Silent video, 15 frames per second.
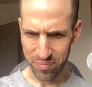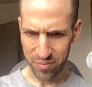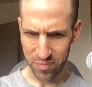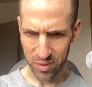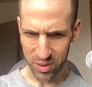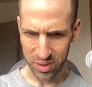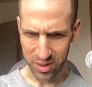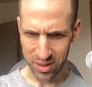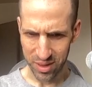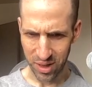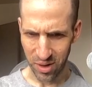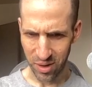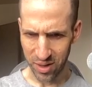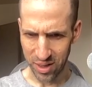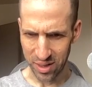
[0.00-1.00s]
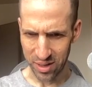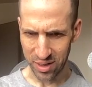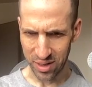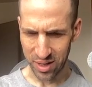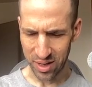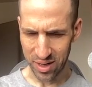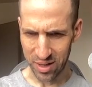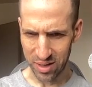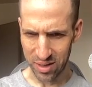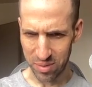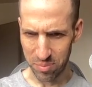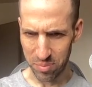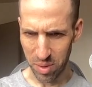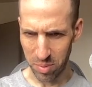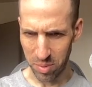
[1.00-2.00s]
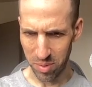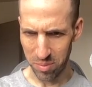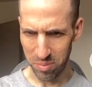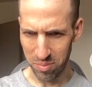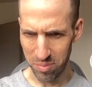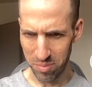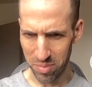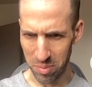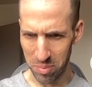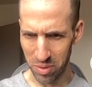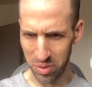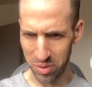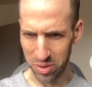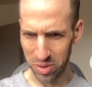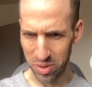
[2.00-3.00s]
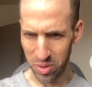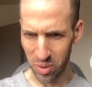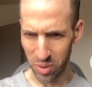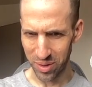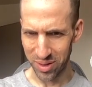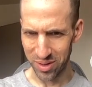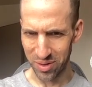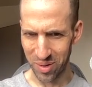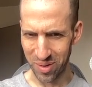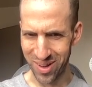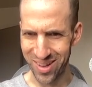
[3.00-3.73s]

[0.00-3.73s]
What's it say? All I can get is bubble, bubble, toil and trouble.